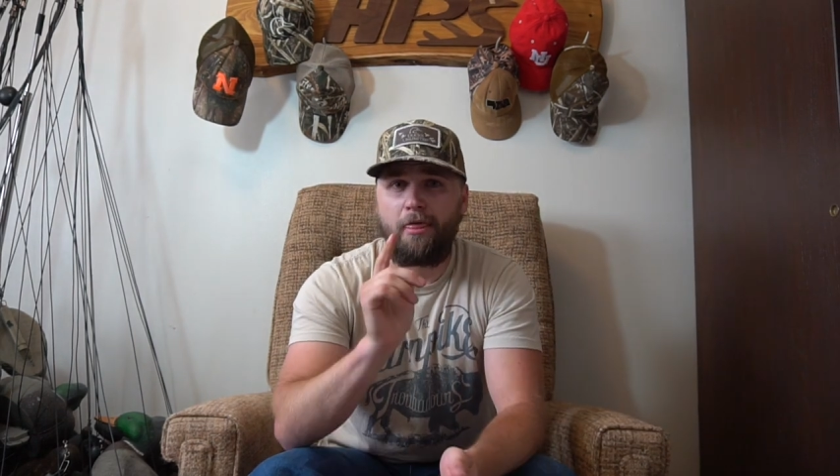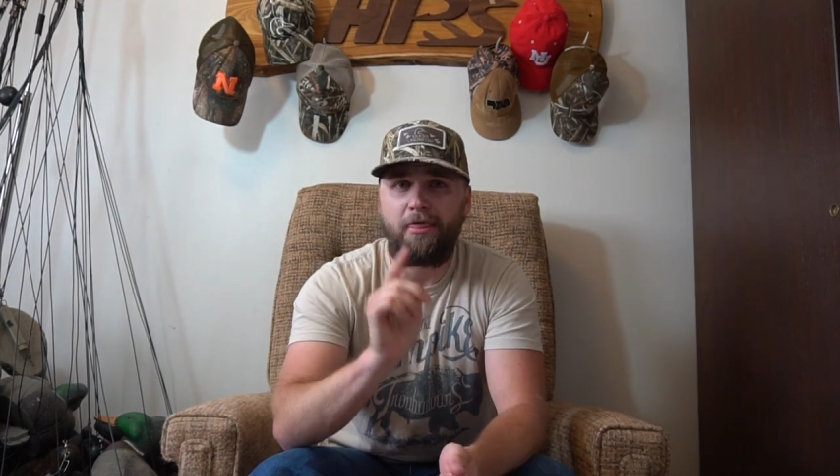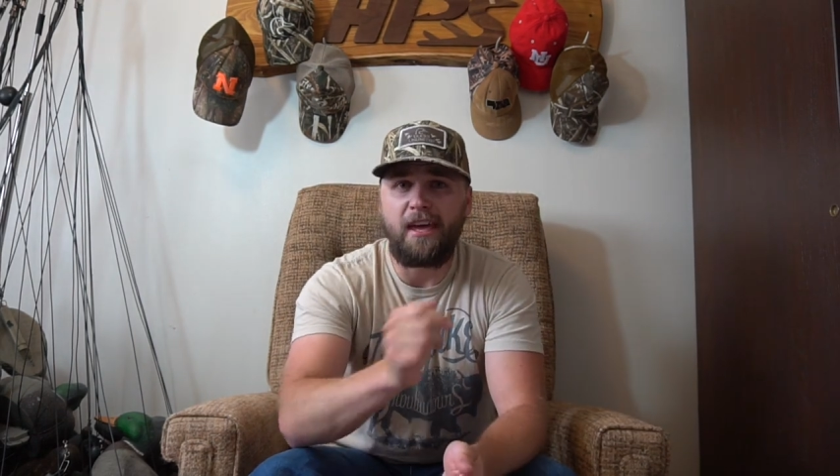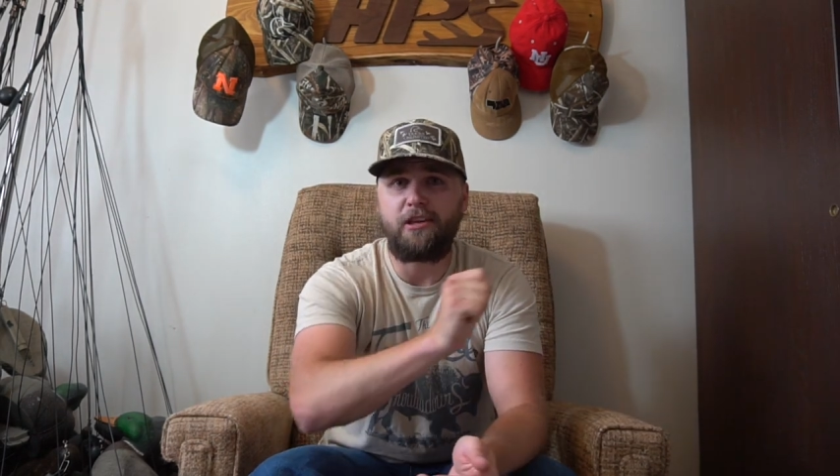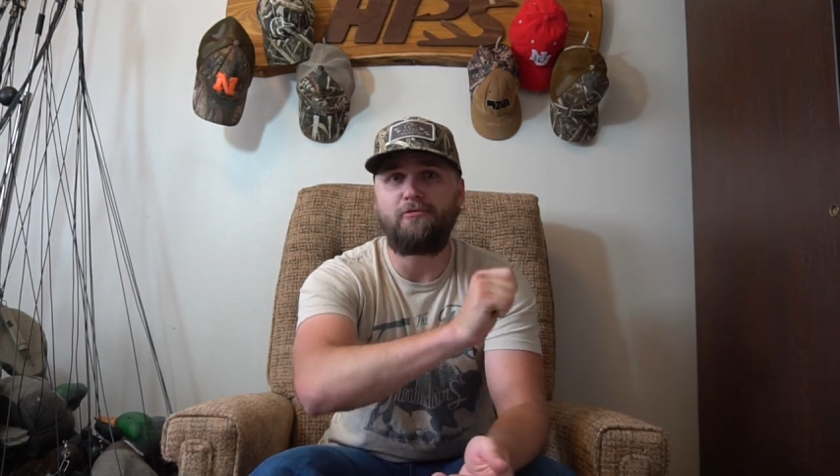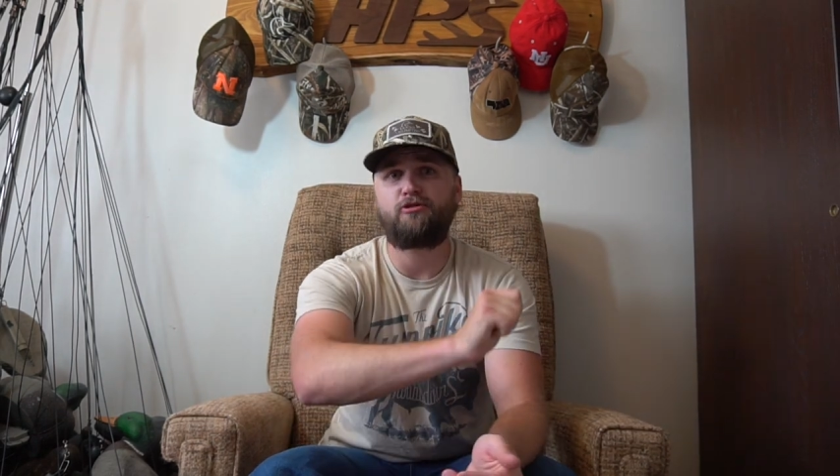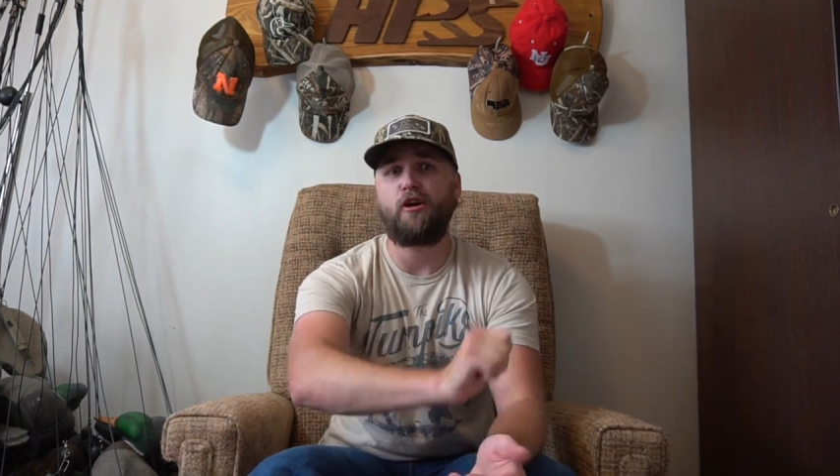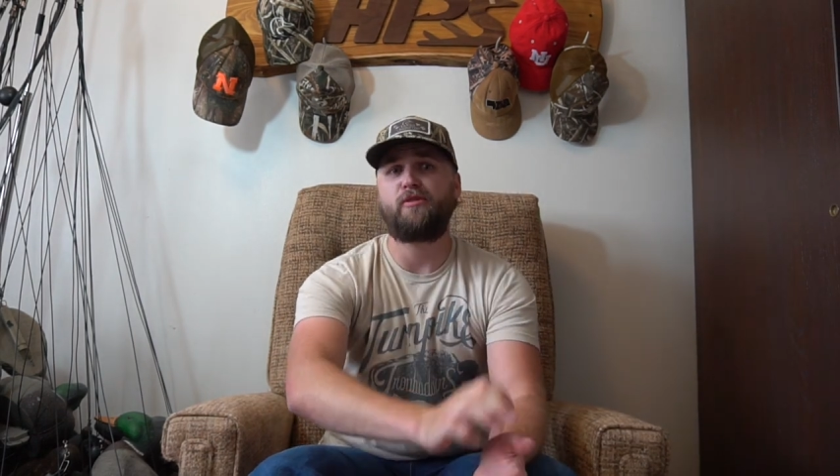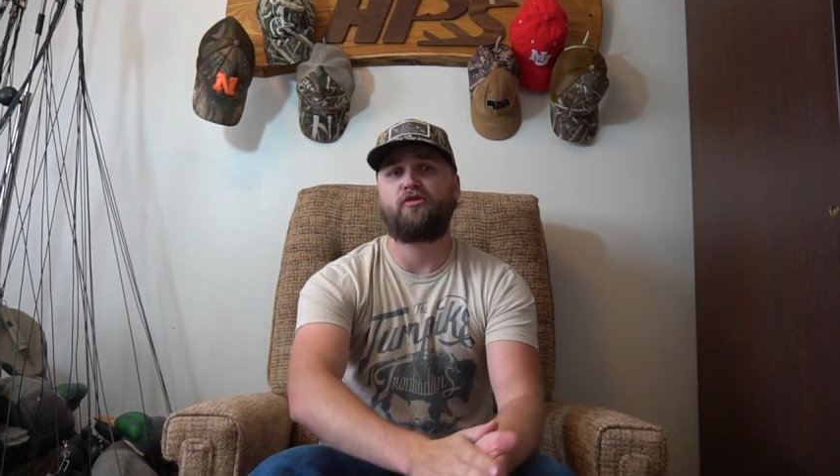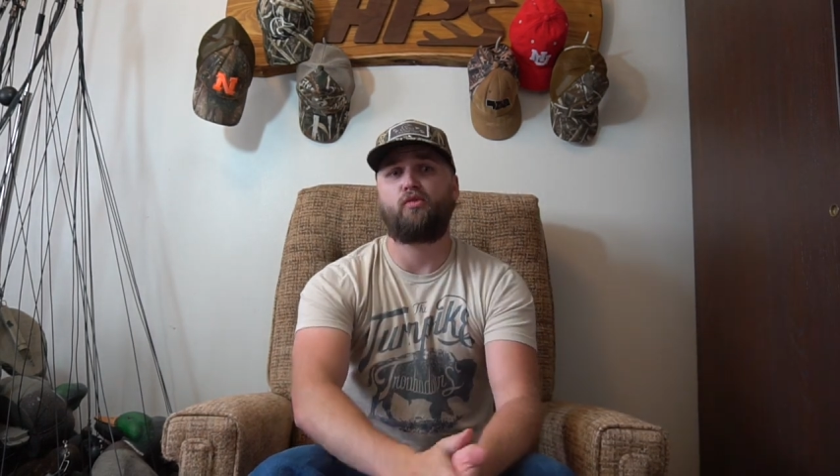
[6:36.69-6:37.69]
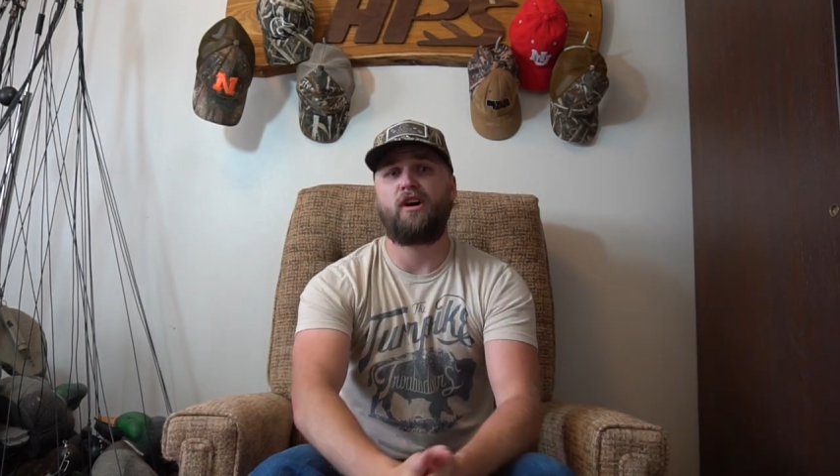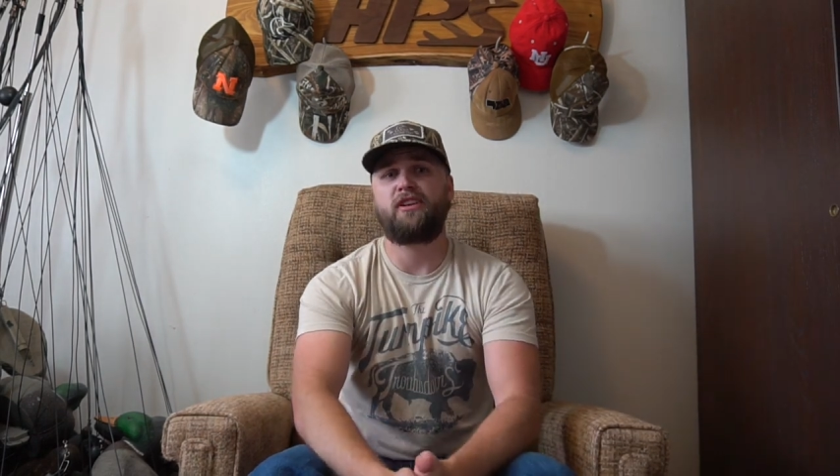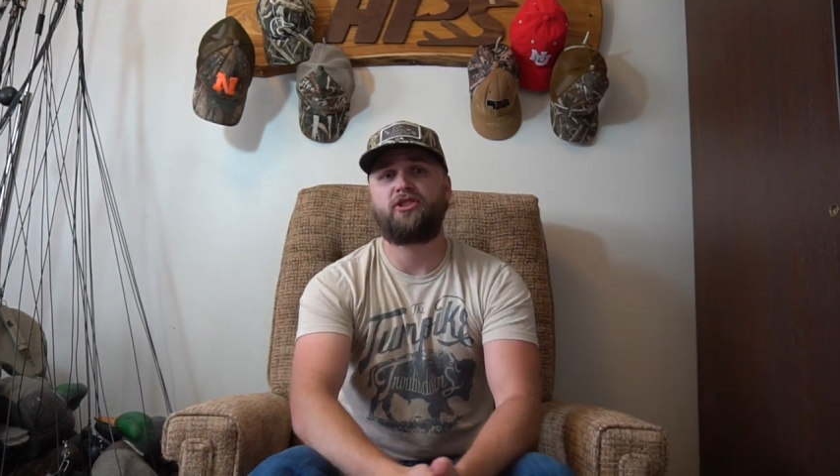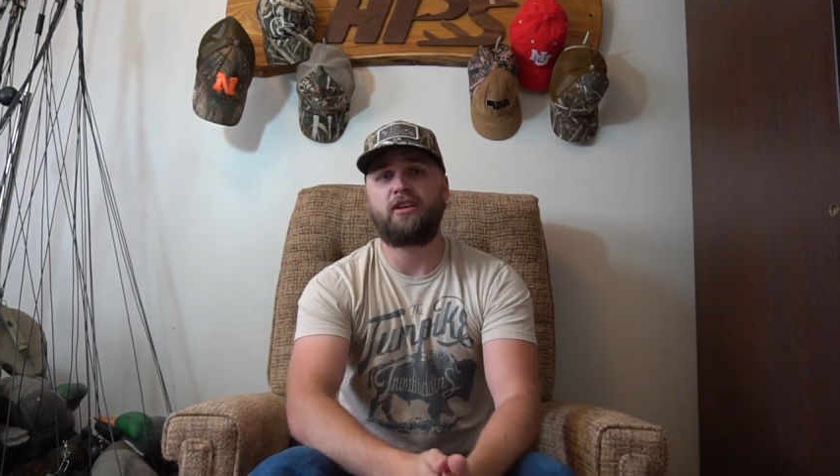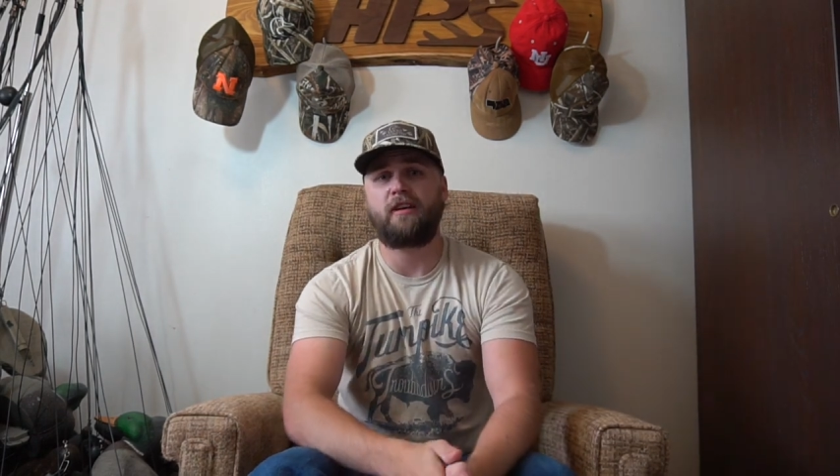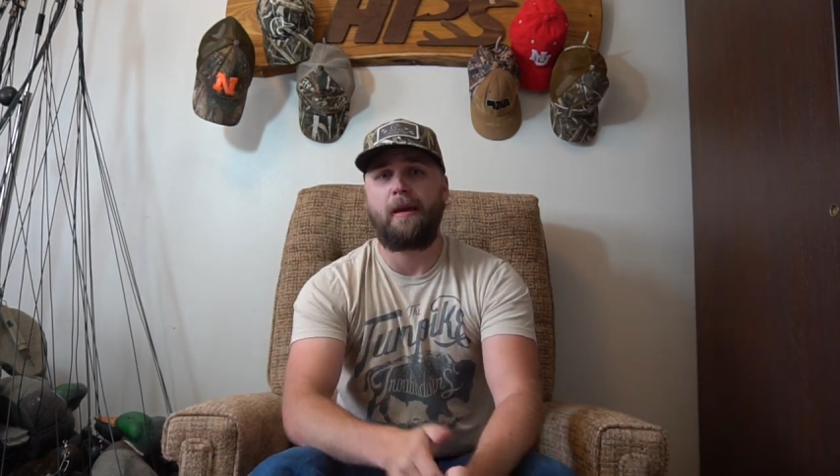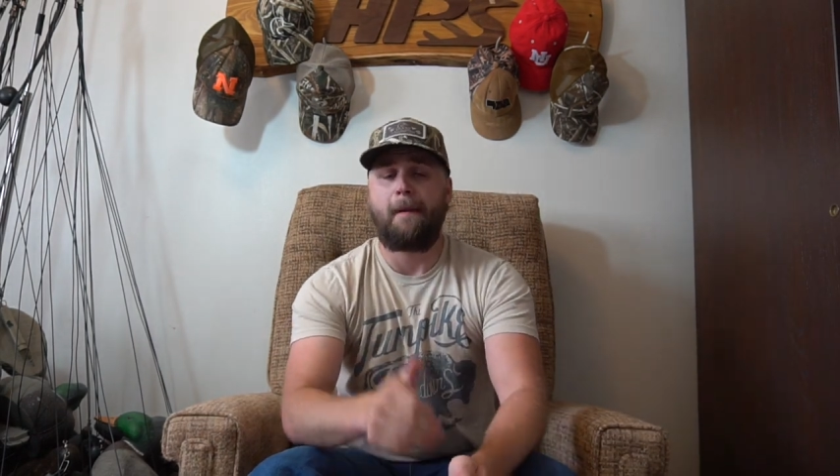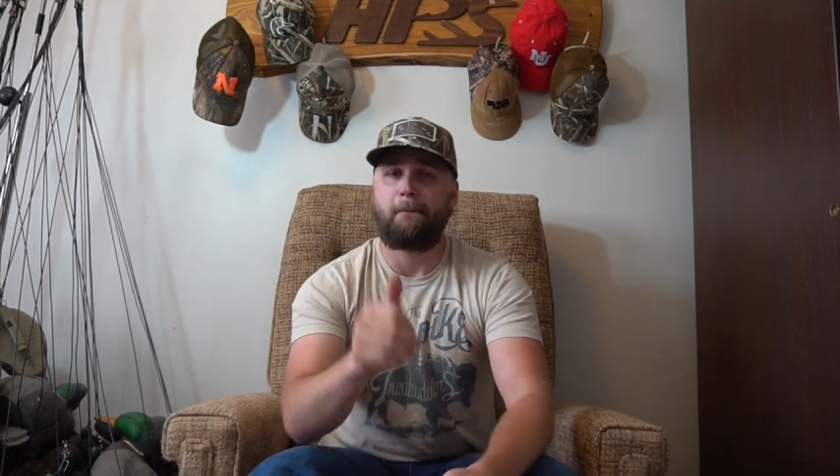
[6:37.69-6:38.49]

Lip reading: Thank you so much for watching.